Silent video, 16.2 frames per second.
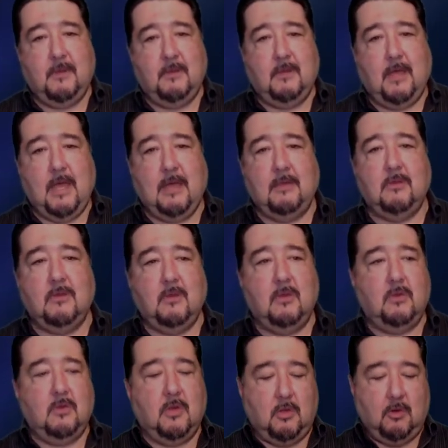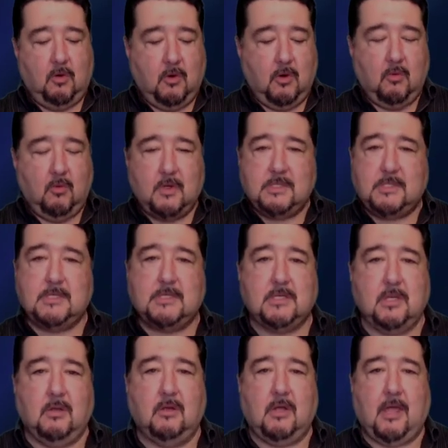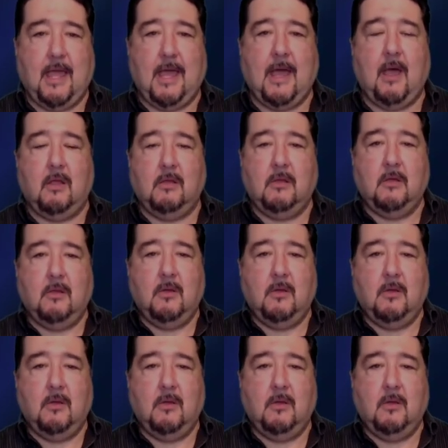And the Lord wants us to look at